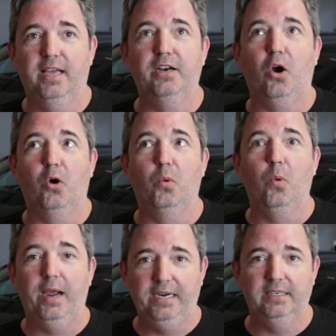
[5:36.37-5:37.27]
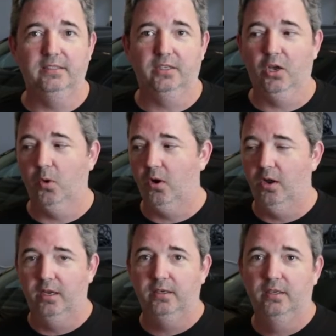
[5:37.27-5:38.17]
that are waiting to go
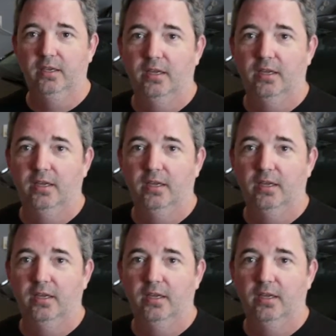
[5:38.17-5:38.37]
on.